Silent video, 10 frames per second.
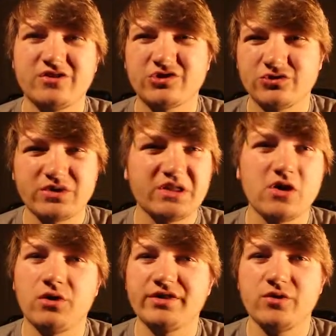there's really
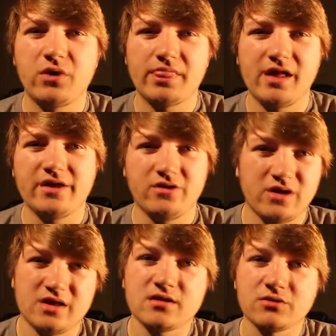only one line you're
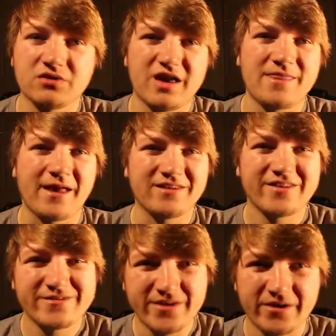going to use, and that's
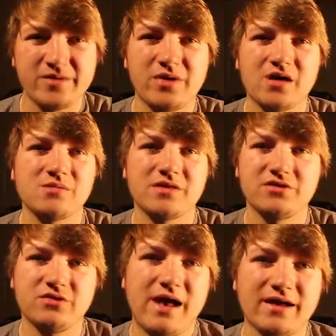the very bottom of
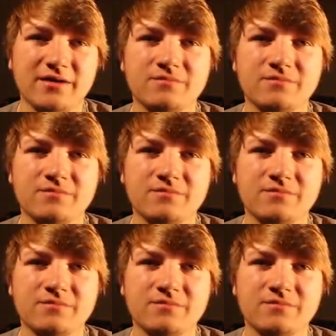the track.